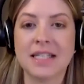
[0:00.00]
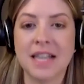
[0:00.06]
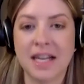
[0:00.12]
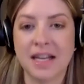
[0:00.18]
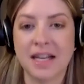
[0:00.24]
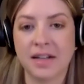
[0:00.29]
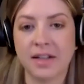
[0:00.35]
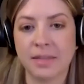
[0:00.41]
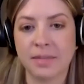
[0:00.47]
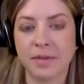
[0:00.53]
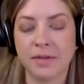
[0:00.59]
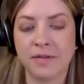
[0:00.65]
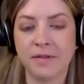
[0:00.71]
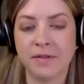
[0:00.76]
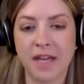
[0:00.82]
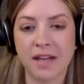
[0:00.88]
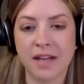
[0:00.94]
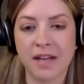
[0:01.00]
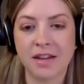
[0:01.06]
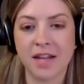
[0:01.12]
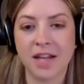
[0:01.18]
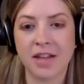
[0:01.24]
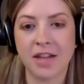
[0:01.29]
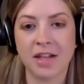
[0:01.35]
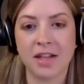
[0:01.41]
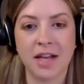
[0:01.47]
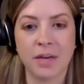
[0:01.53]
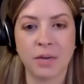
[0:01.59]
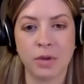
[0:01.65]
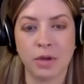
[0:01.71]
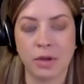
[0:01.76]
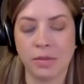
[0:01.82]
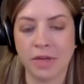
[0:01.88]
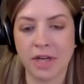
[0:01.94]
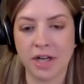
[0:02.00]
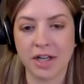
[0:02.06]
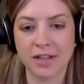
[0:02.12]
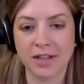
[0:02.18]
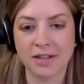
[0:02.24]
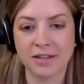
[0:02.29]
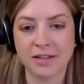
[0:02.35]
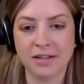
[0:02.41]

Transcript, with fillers: take a leap of faith and the net will appear.